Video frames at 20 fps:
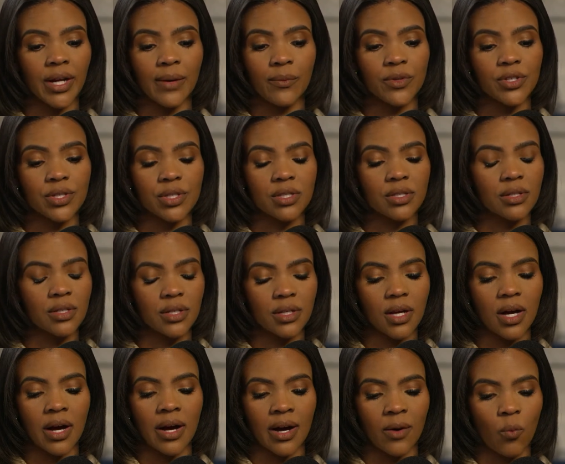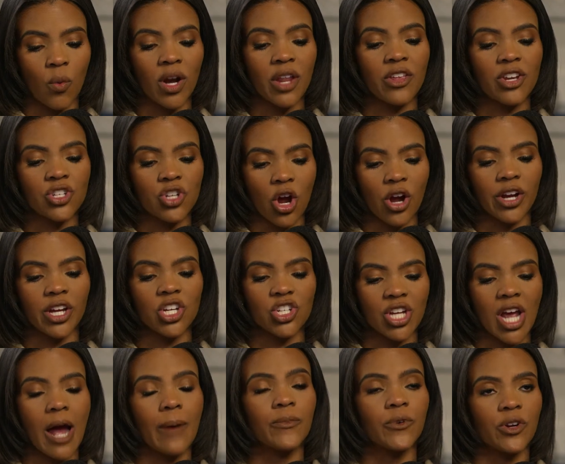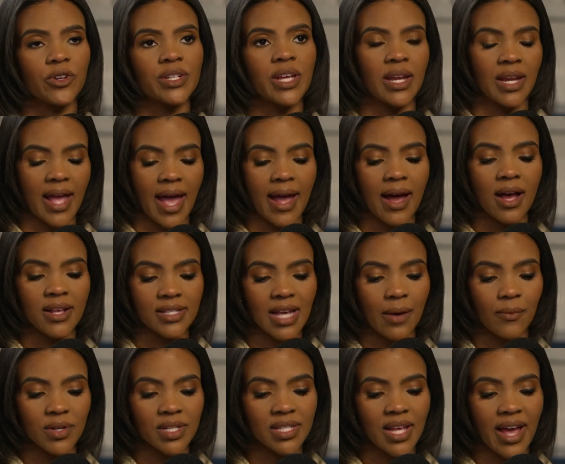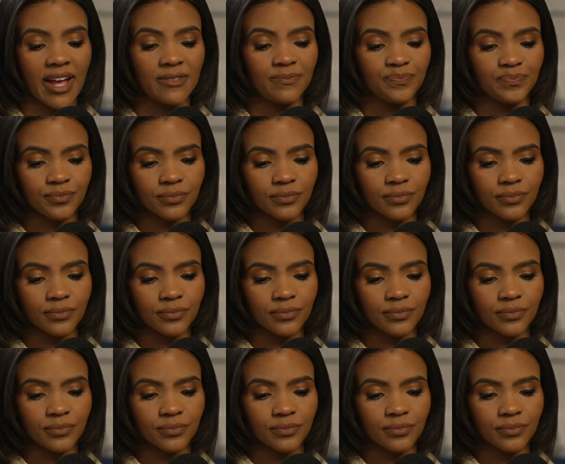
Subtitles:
It was one of the darkest chapters in Chaos, I would say.